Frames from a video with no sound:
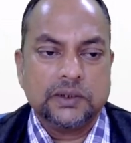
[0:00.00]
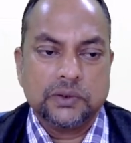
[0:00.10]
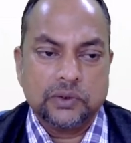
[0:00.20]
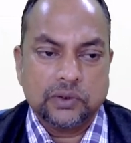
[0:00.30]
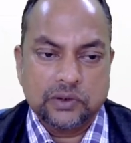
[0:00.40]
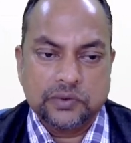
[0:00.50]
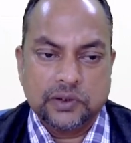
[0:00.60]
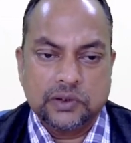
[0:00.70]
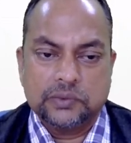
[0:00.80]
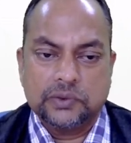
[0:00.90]
and to talk of
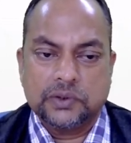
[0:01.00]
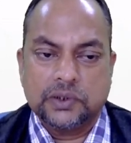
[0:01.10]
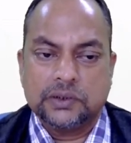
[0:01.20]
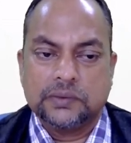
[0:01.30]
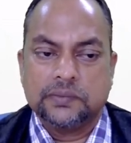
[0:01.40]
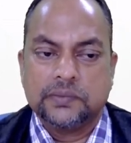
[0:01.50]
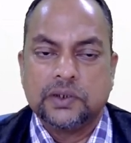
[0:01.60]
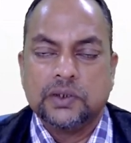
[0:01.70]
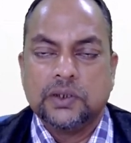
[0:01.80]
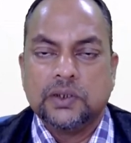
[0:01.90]
all of those things.
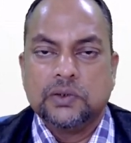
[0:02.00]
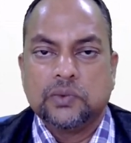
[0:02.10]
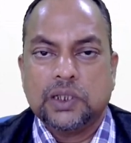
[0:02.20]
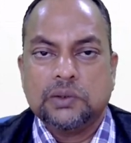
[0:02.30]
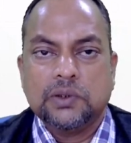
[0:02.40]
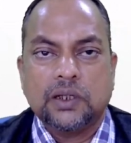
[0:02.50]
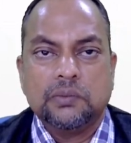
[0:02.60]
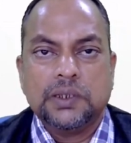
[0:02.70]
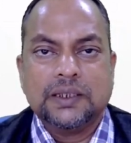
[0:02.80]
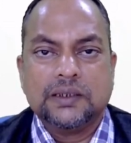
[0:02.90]
Whatever
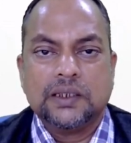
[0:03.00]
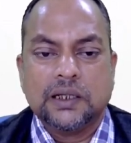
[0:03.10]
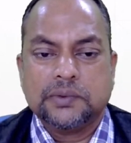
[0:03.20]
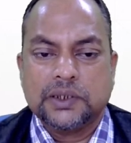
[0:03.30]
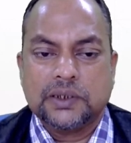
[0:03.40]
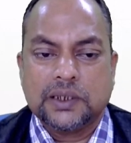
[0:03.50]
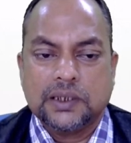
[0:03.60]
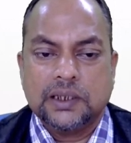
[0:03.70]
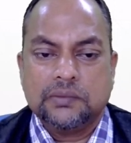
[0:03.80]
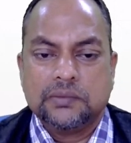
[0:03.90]
competency lapses are
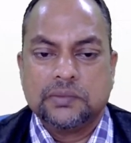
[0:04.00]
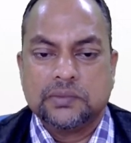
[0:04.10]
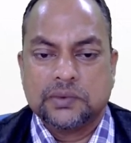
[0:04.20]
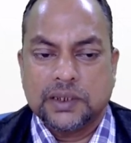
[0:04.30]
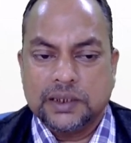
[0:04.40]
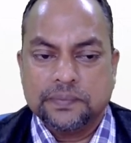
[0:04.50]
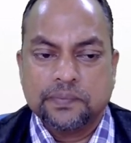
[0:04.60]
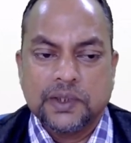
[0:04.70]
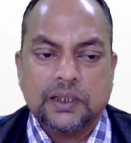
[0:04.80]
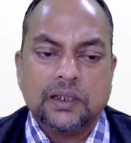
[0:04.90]
there,
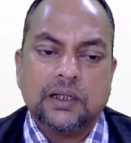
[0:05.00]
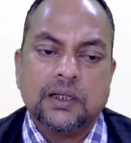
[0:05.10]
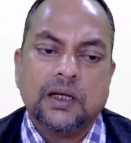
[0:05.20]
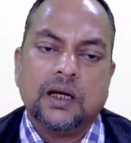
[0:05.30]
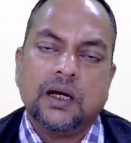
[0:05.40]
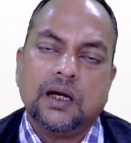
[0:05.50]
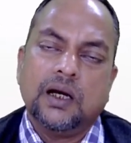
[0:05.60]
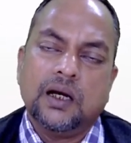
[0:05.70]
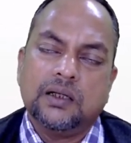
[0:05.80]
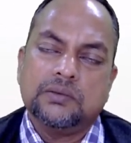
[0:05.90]

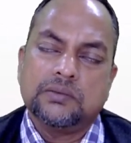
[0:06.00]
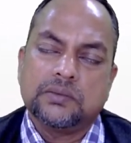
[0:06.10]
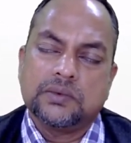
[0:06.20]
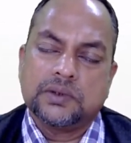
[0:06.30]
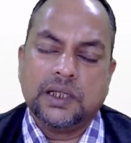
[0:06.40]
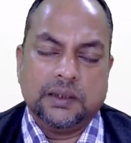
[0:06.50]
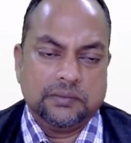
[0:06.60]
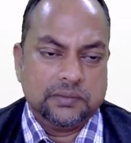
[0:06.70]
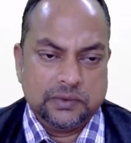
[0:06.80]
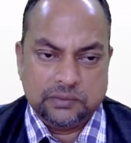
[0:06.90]
right?
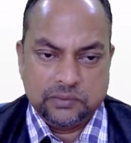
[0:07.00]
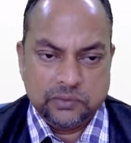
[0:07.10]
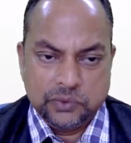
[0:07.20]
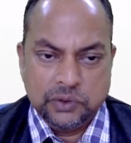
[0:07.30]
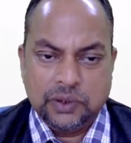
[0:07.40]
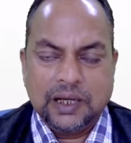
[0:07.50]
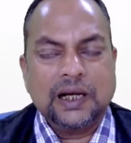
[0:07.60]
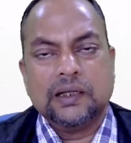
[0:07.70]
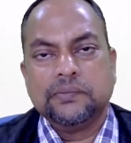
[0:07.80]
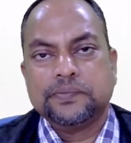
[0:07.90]
Say we do
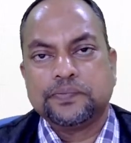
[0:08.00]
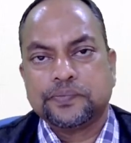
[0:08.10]
have